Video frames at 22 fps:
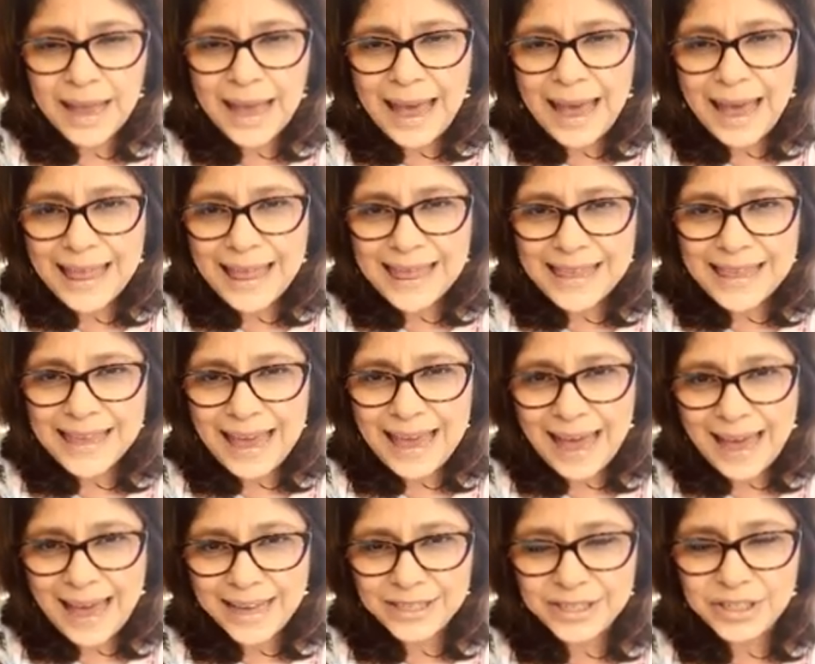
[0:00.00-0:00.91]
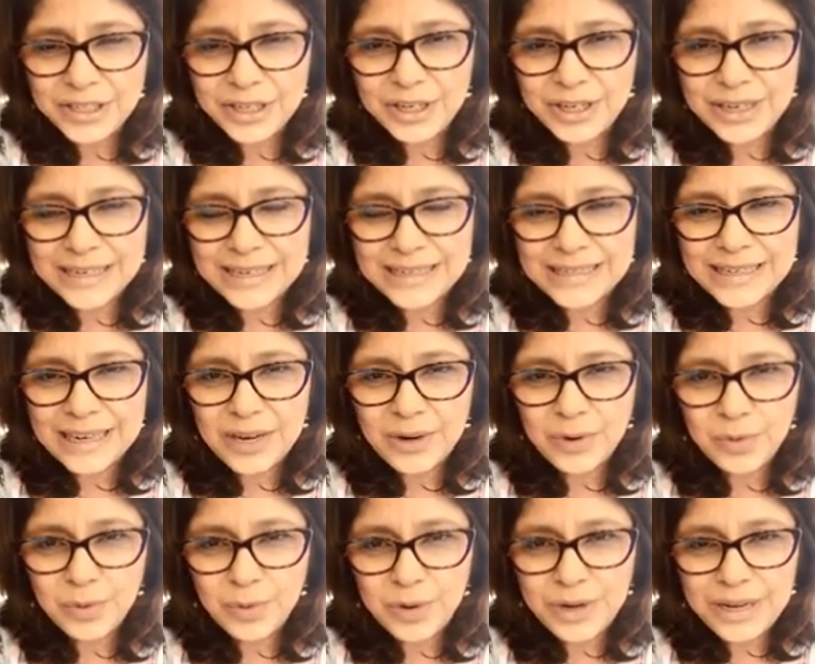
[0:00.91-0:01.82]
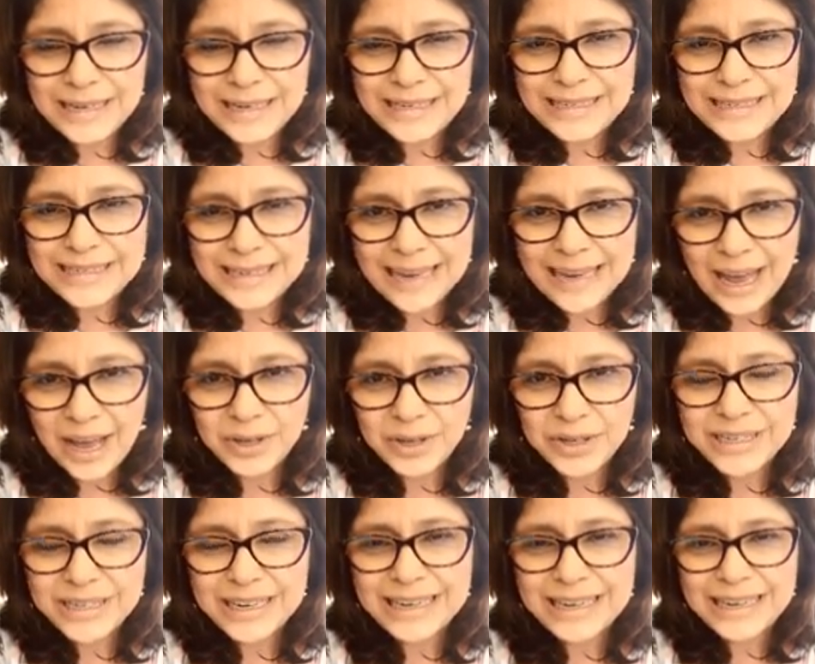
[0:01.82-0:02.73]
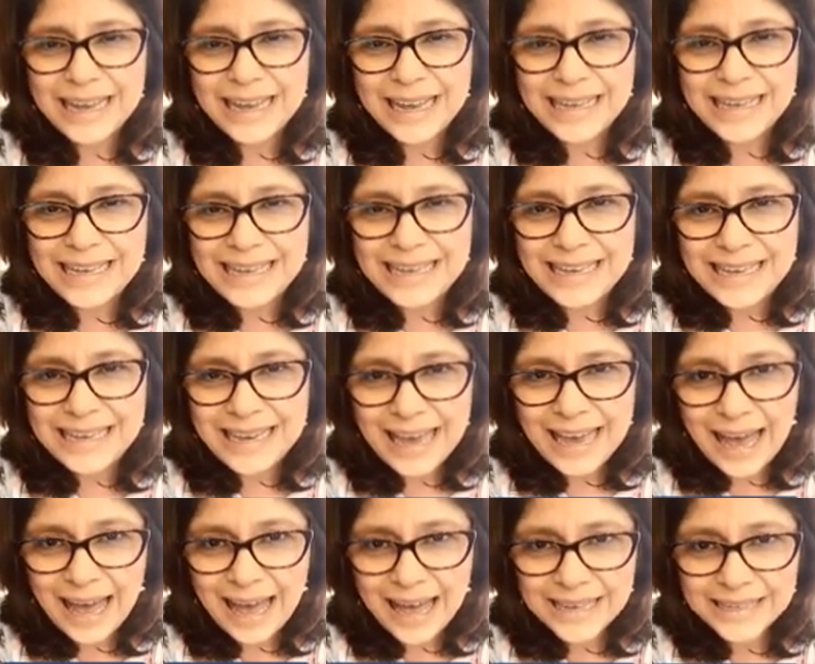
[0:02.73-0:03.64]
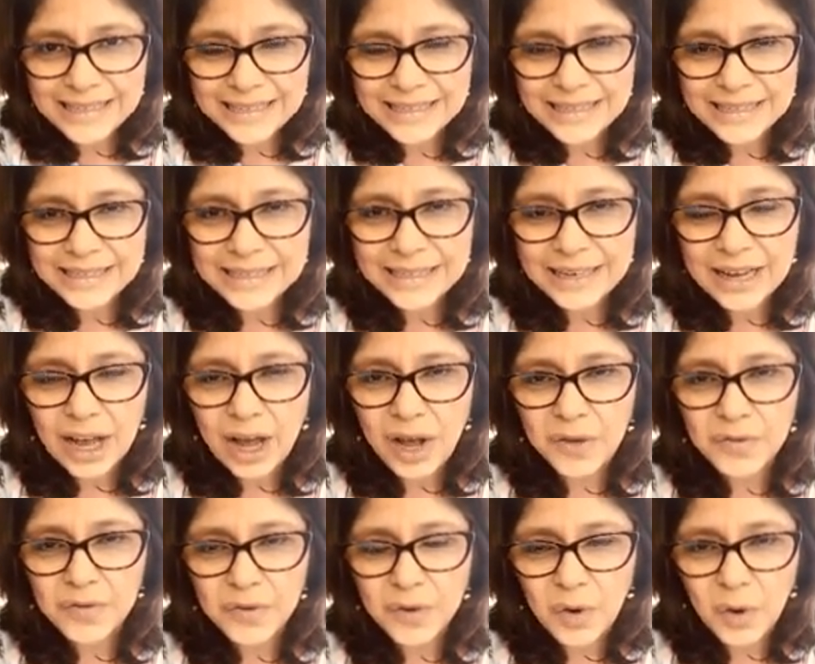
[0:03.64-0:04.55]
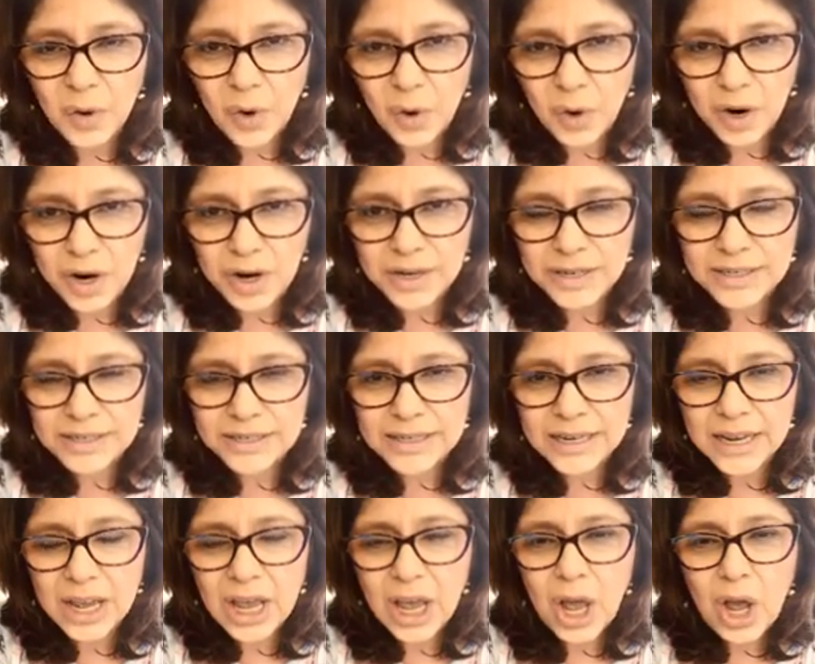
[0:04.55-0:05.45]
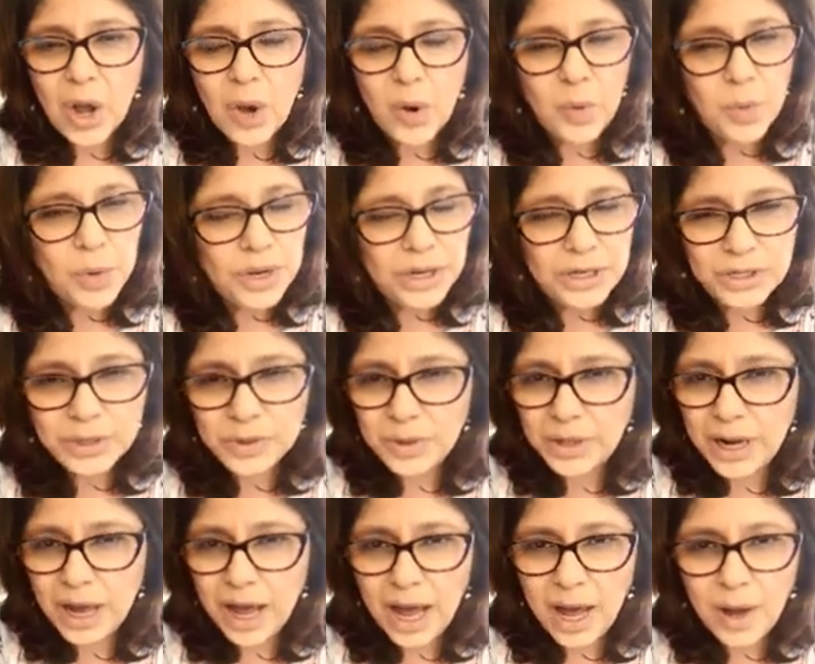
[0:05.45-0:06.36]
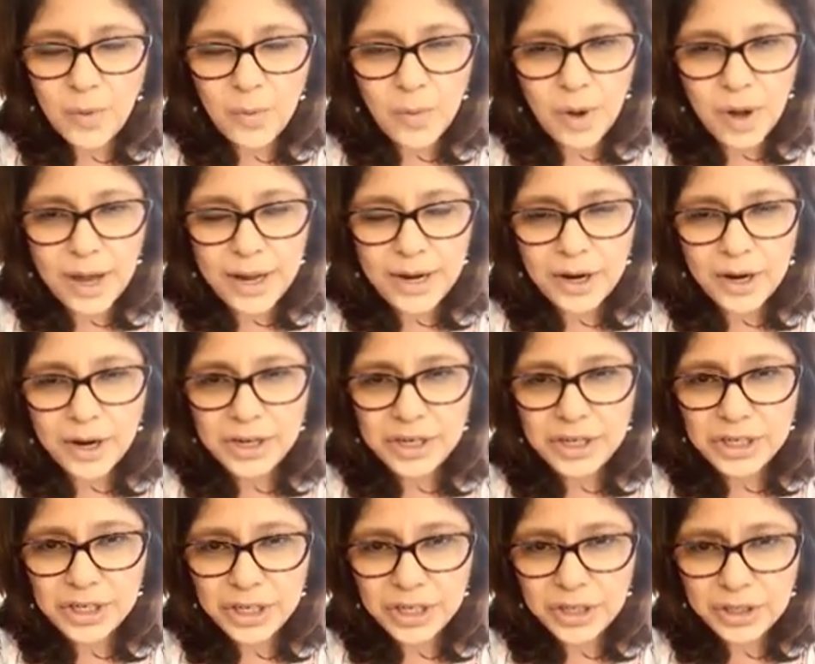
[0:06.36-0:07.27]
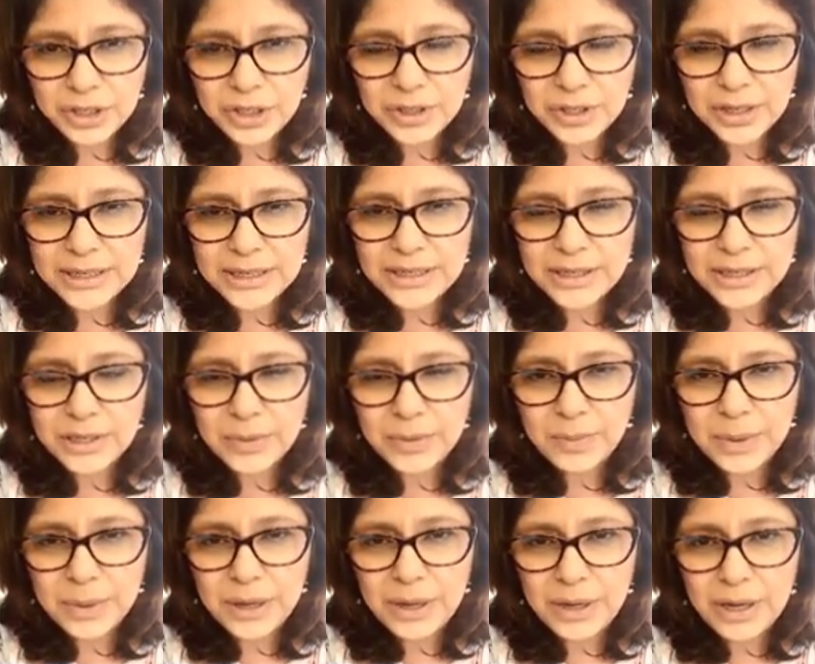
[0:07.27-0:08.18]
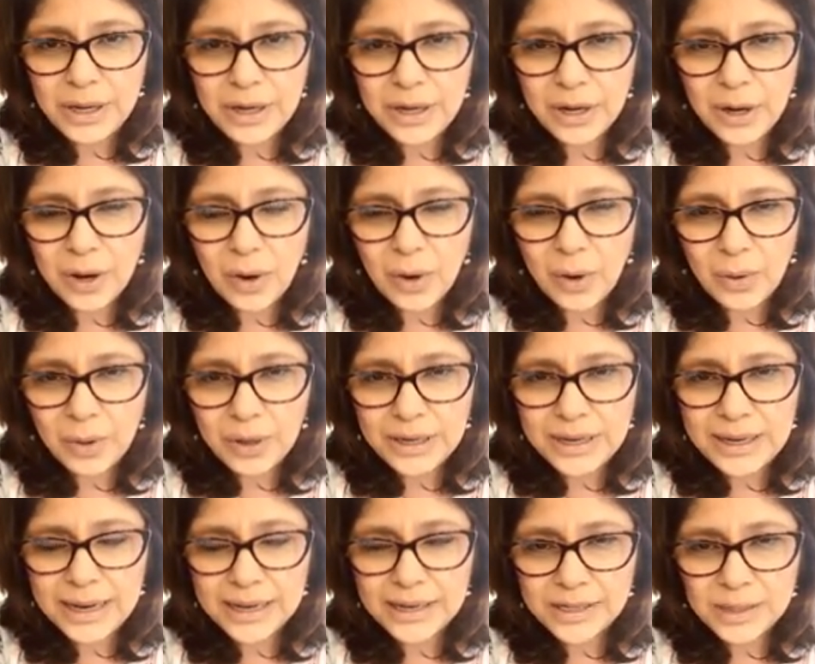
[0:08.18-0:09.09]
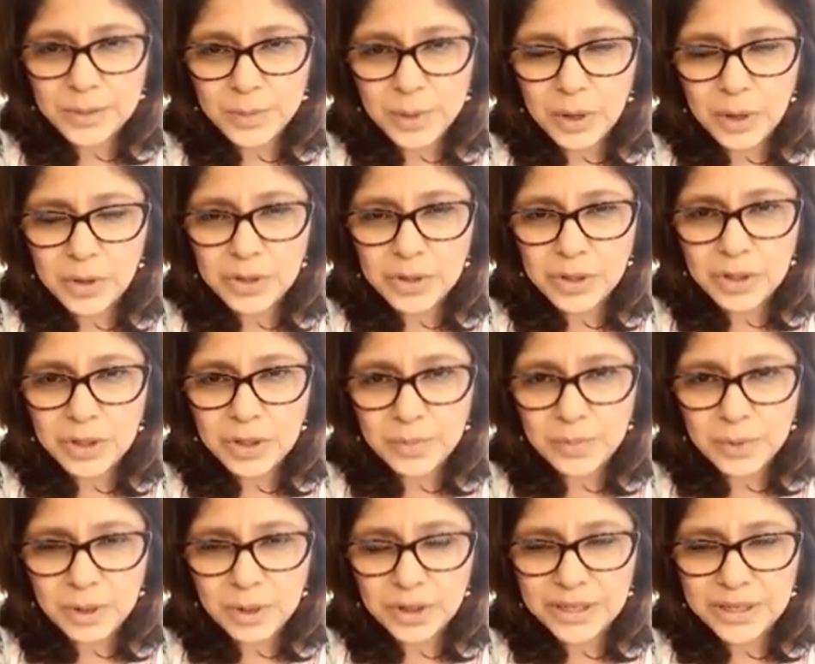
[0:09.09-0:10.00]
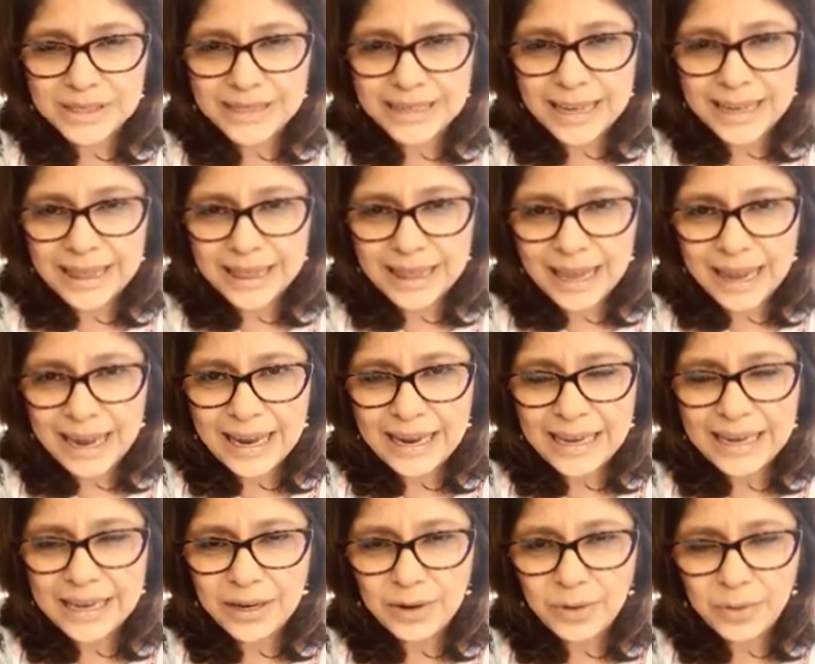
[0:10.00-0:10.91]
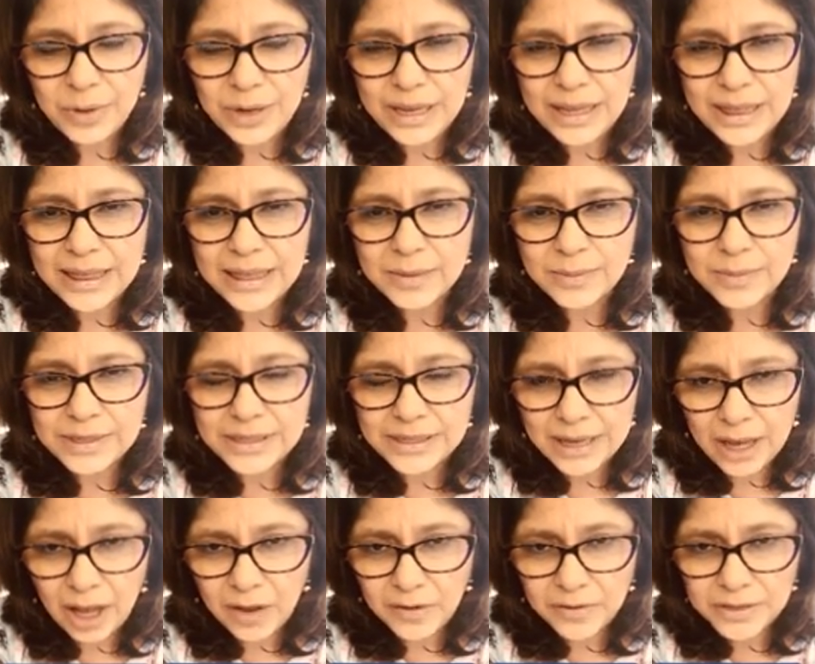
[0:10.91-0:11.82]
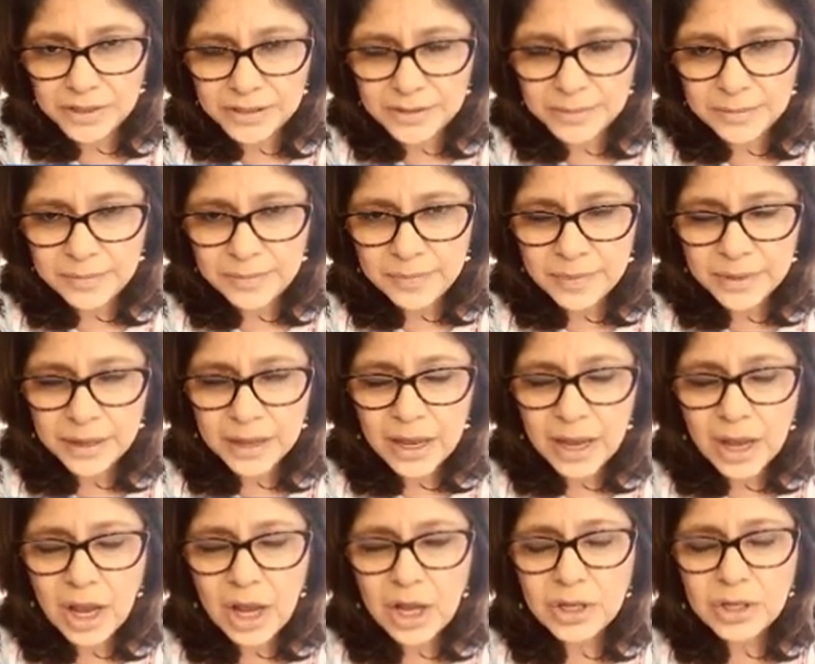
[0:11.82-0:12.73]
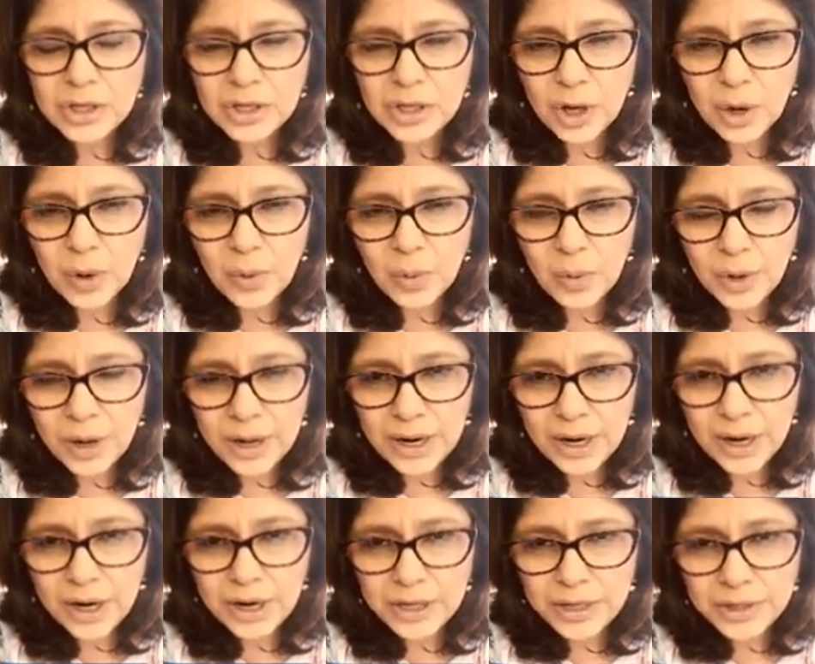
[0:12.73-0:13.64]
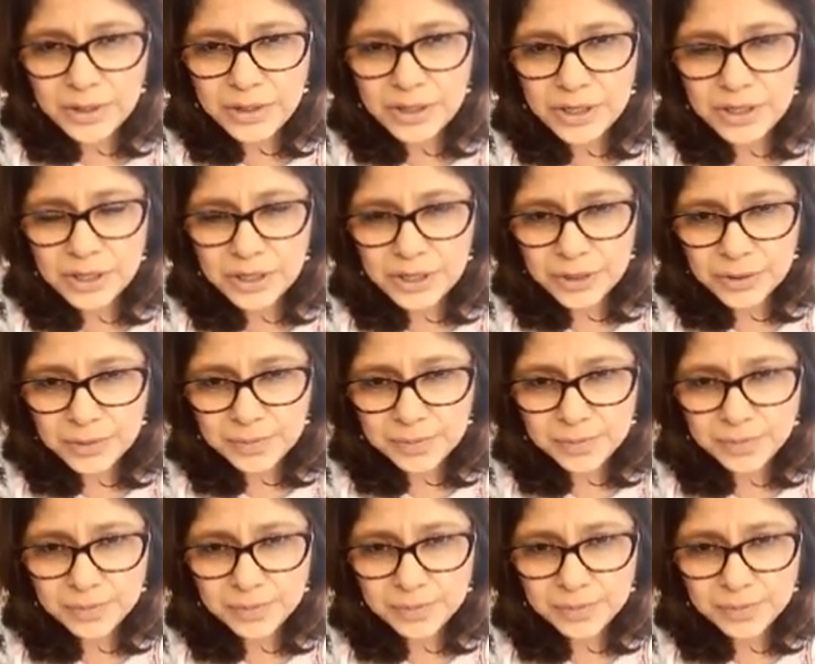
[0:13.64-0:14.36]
And the answer is a resounding yes, of course. We do not want our children to be only exposed to books that they can read themselves. So what are you to do?